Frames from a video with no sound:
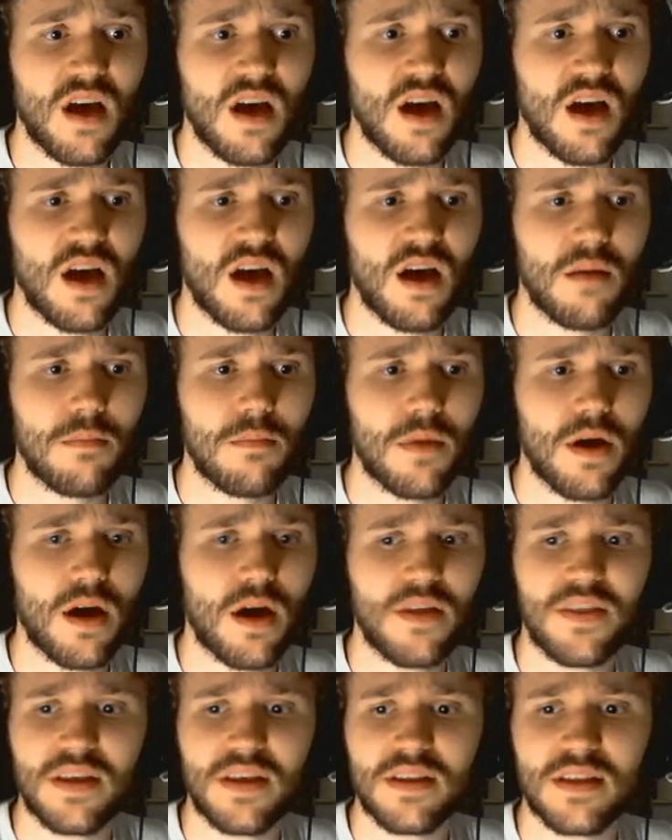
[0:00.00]
Um,
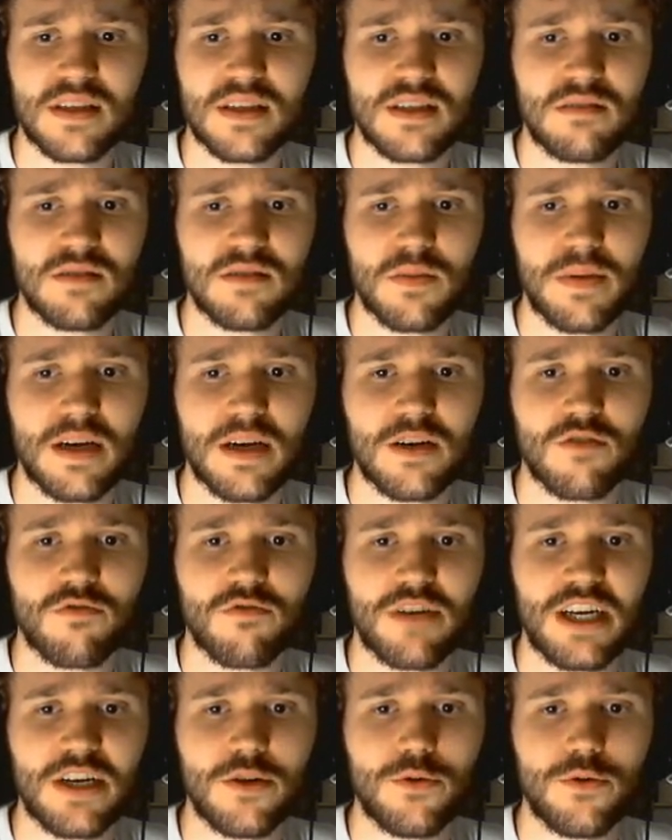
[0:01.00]
I think there seems to be a
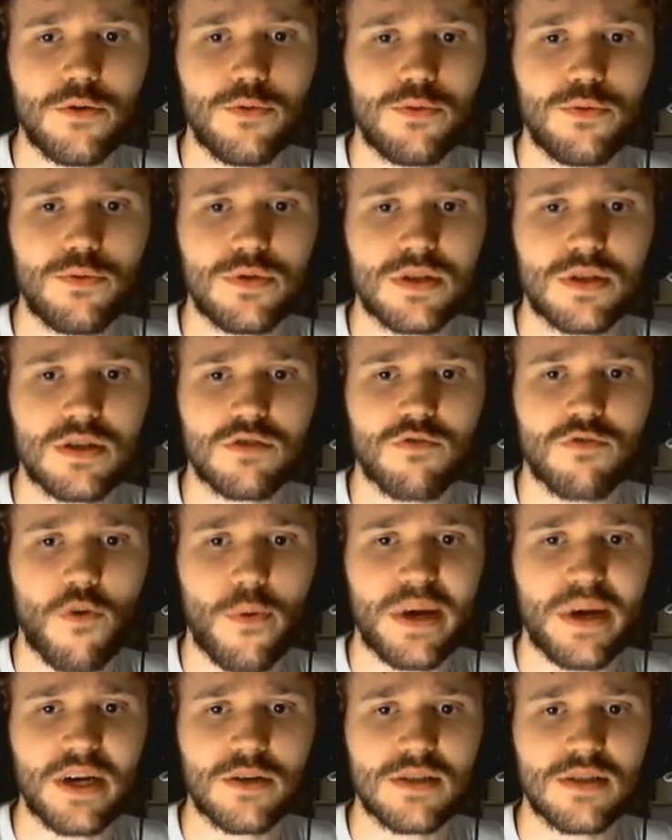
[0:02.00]
green ooze
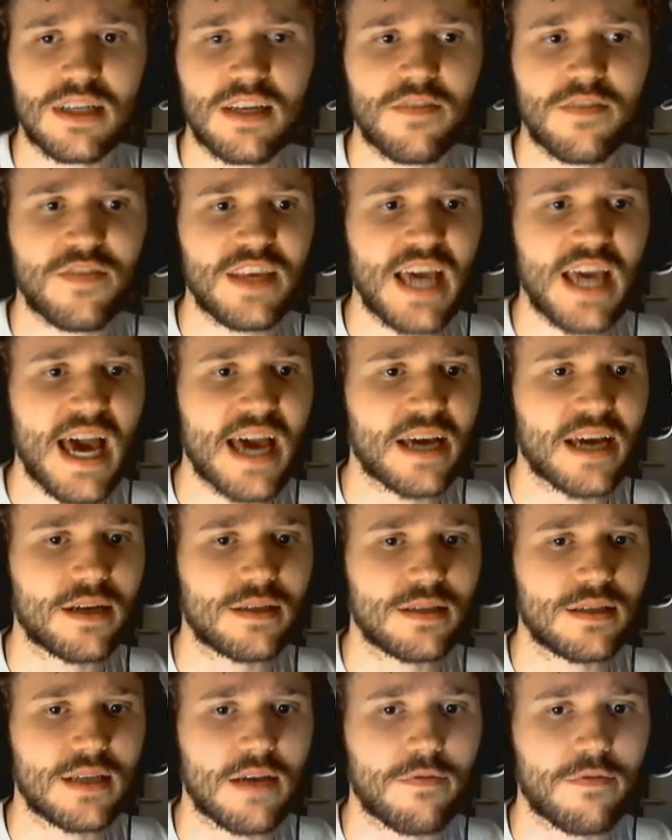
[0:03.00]
growing underneath the
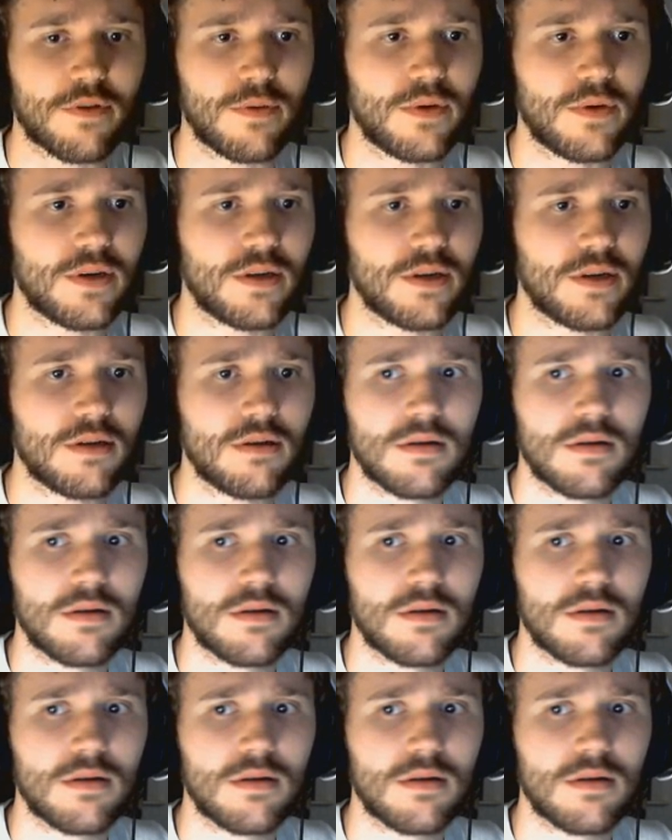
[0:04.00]
eggs, everyone.